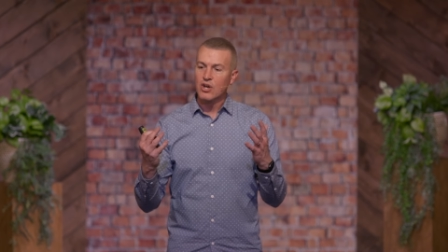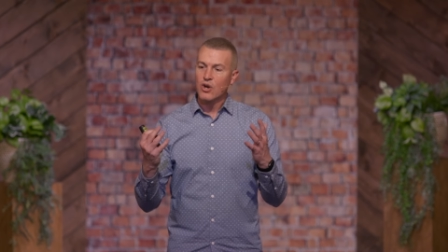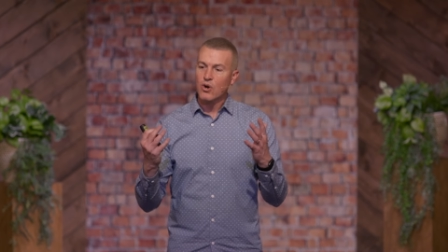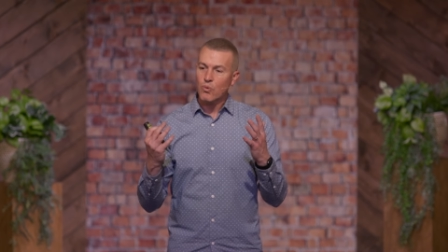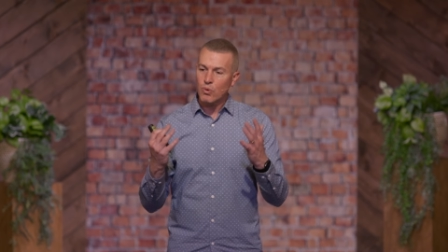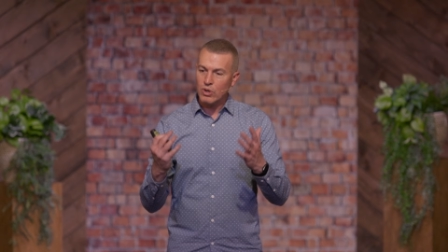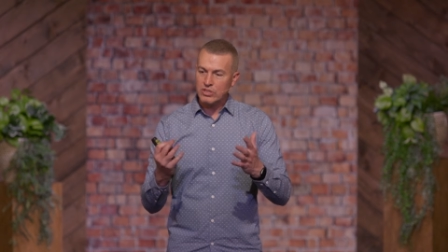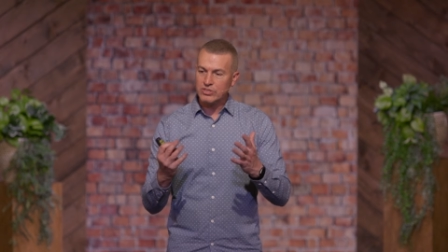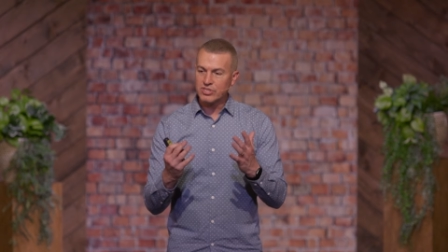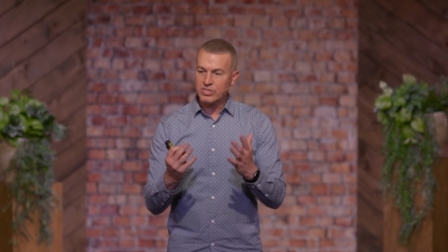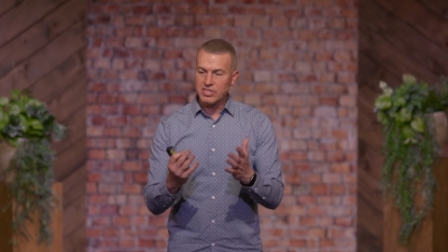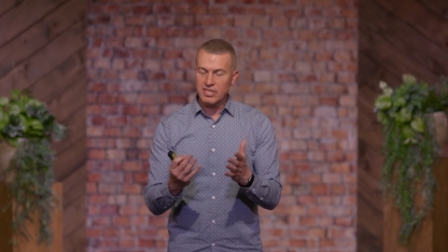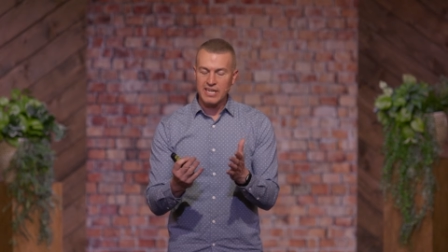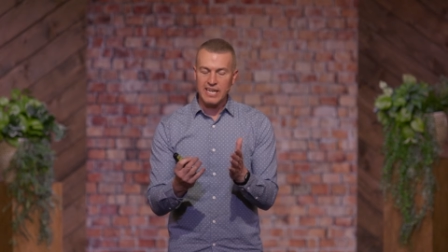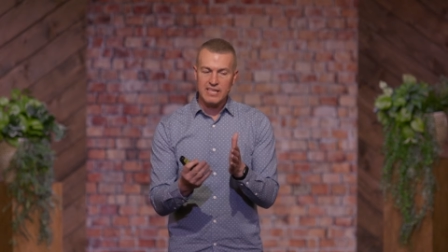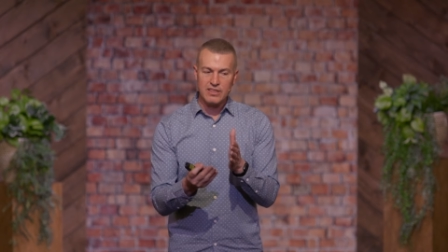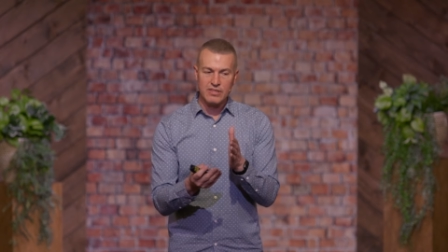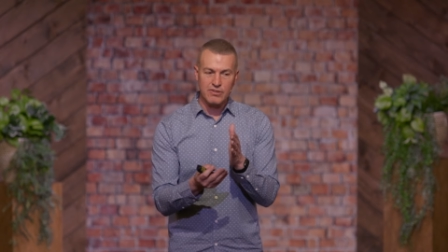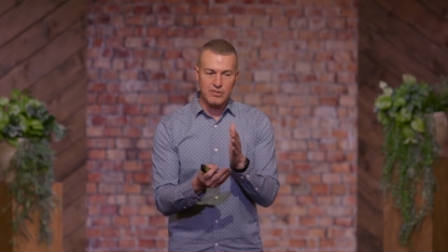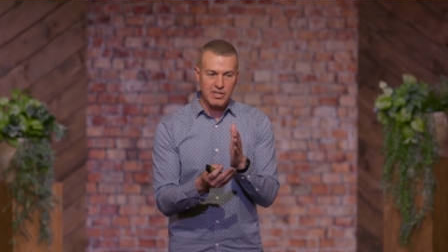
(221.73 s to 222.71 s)
once
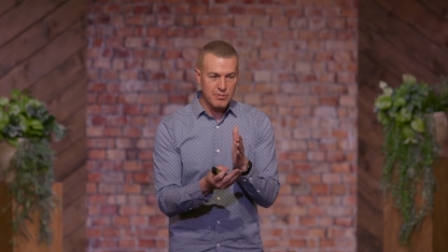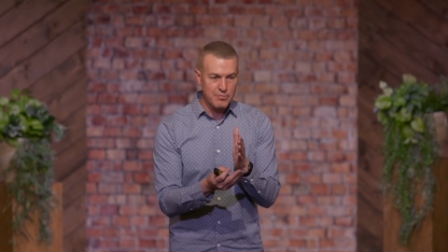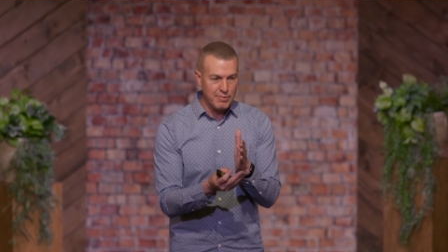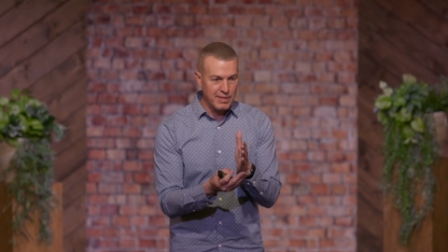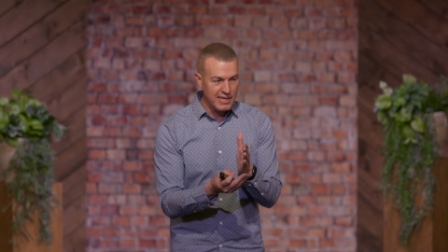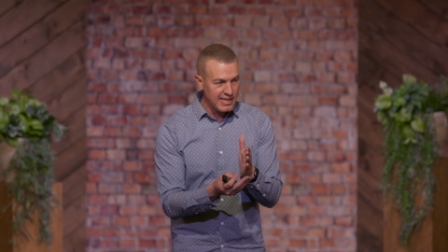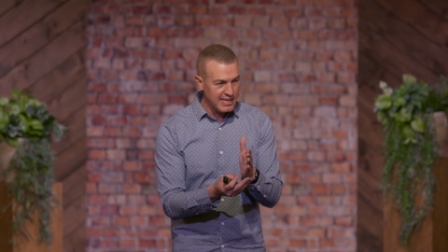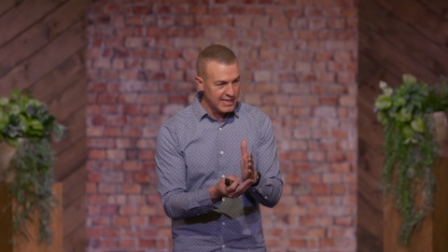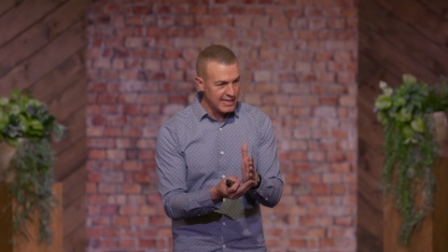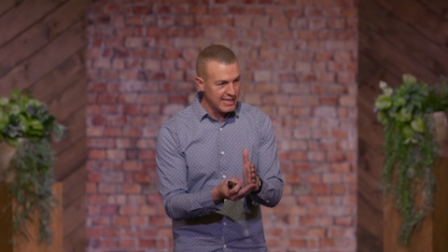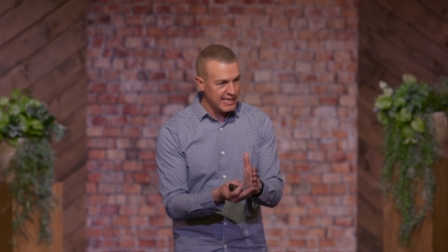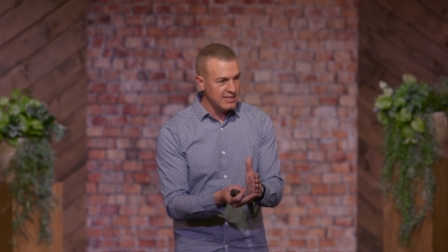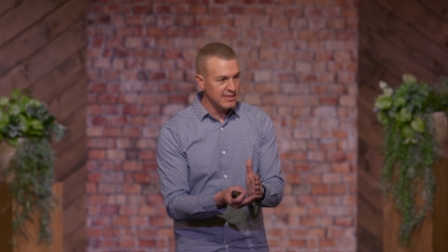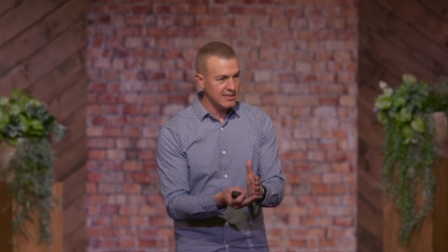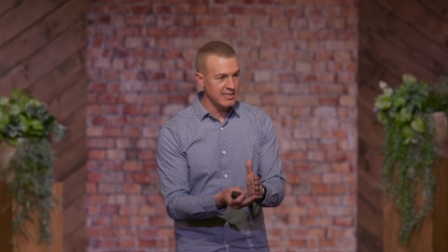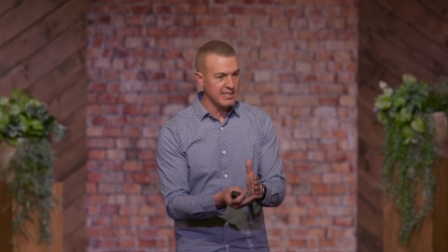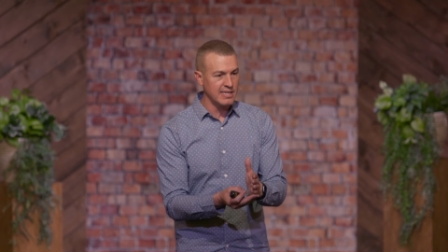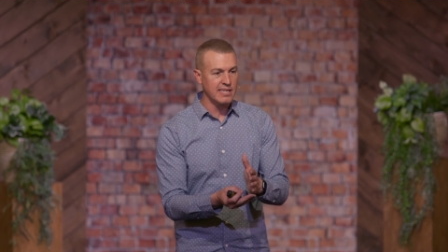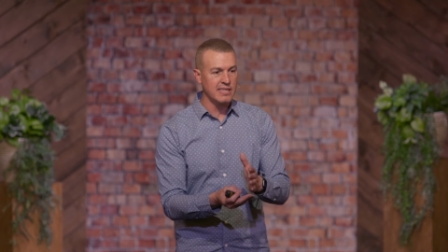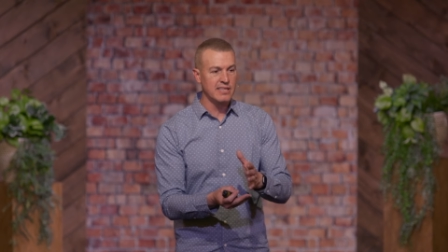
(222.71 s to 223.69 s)
again there can be
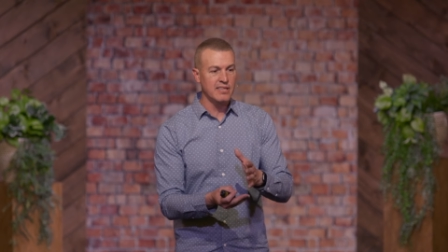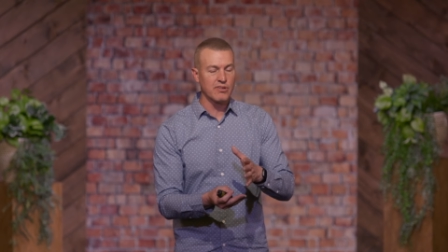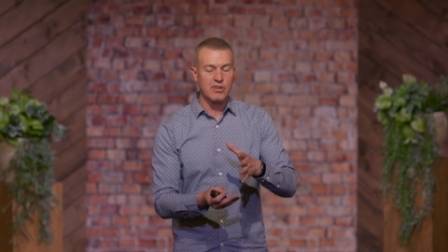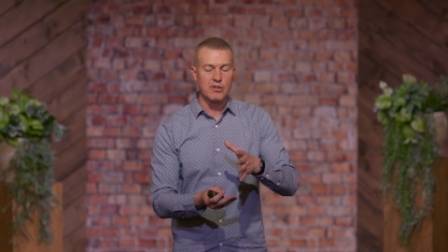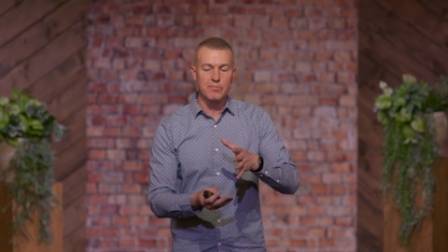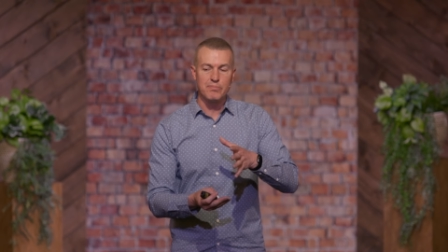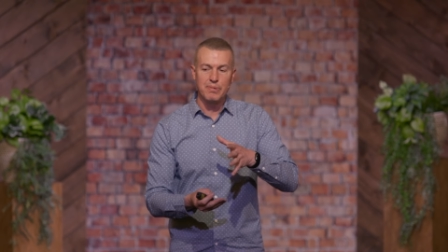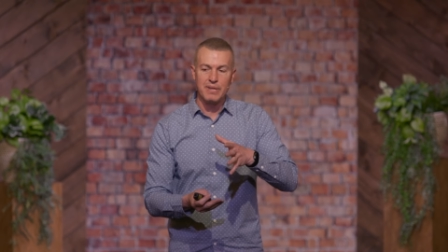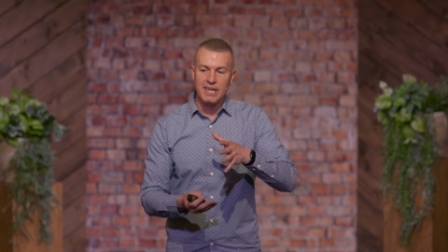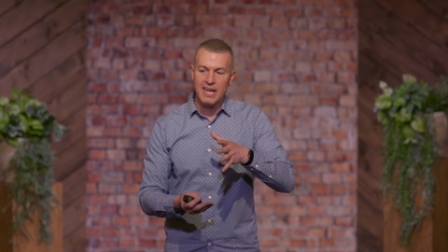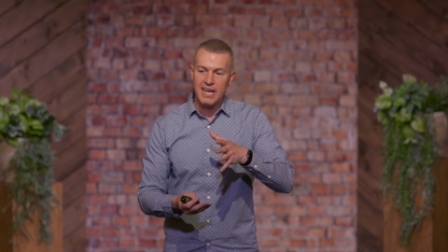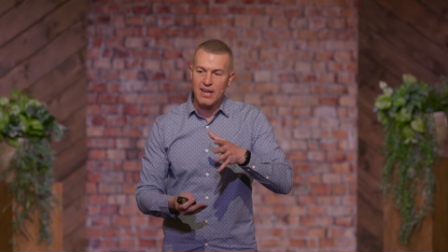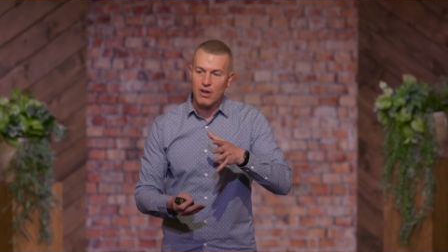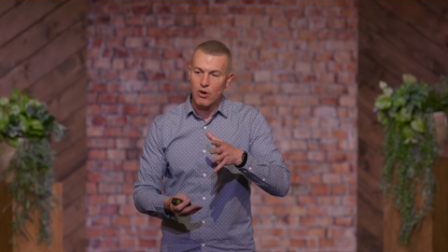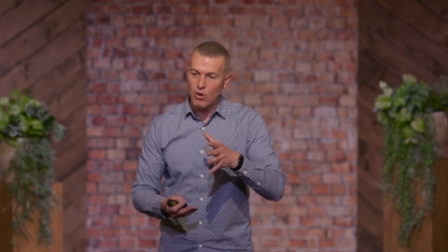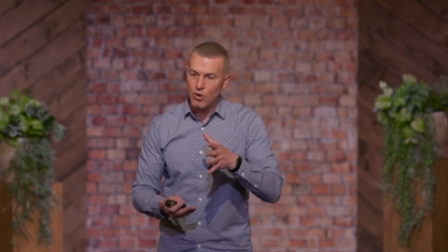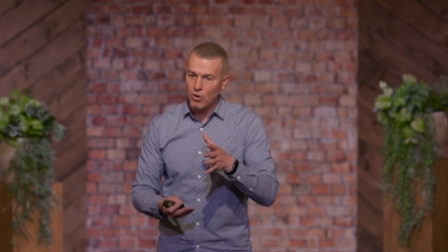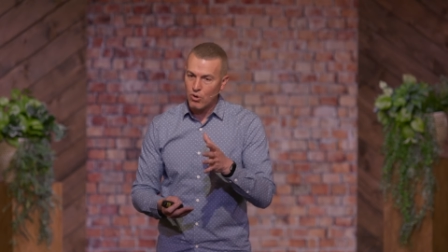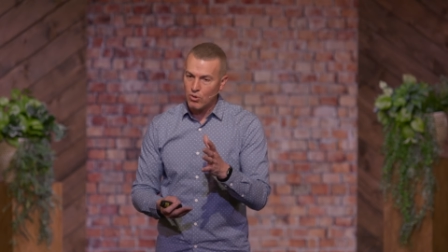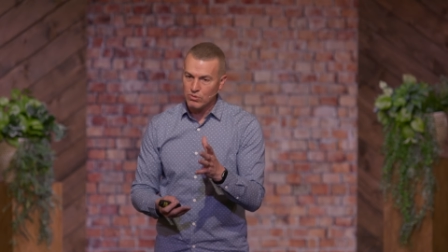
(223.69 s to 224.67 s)
healing and there can be a
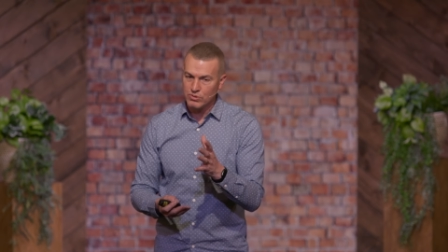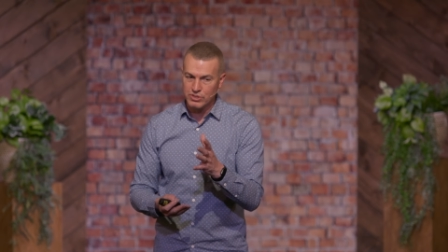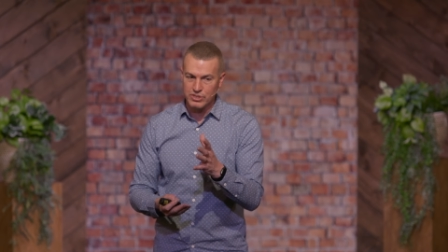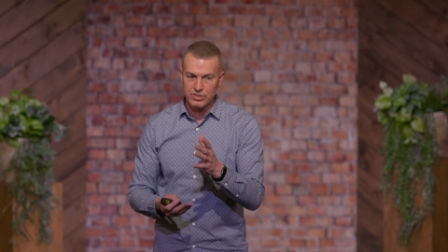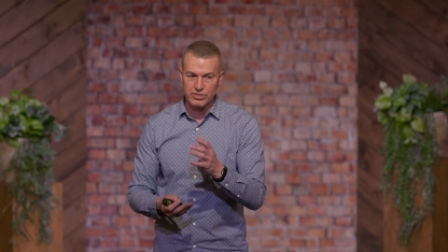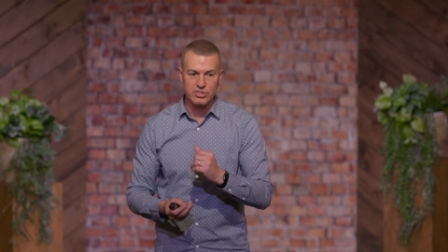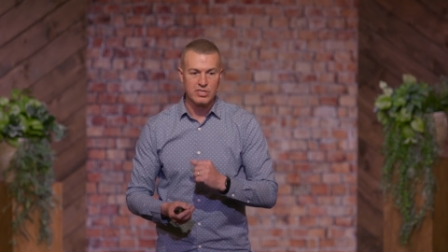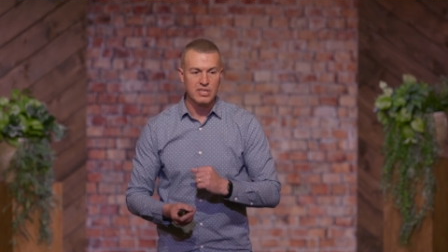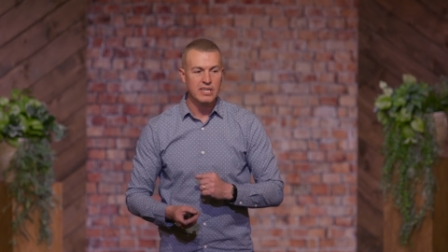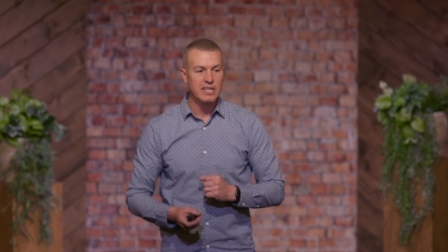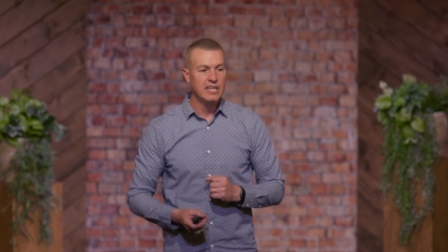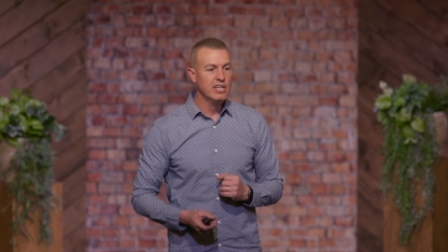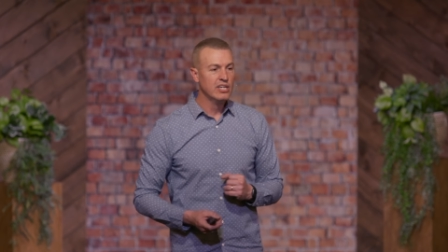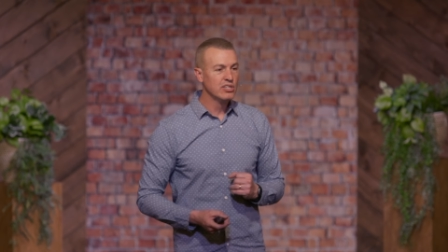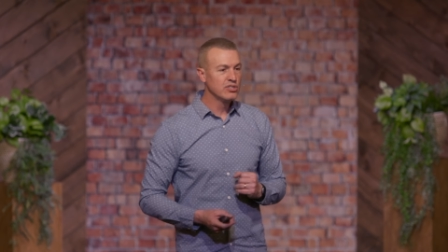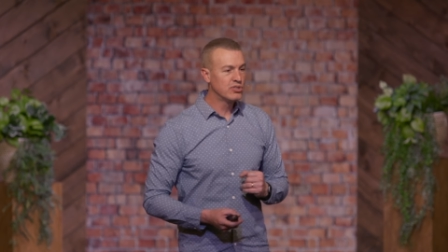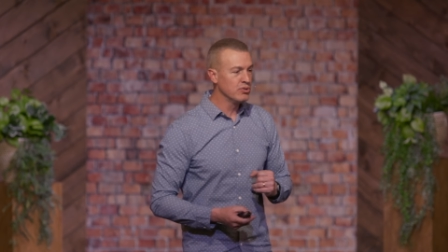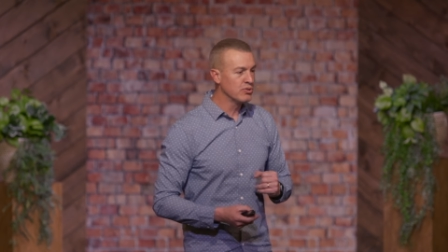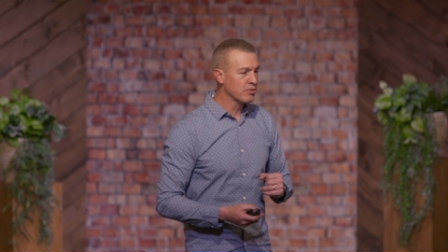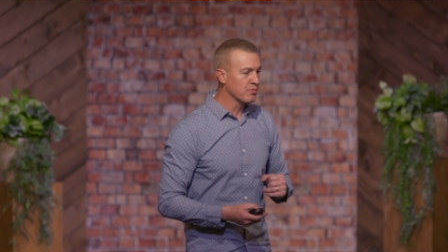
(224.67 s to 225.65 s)
wholeness to the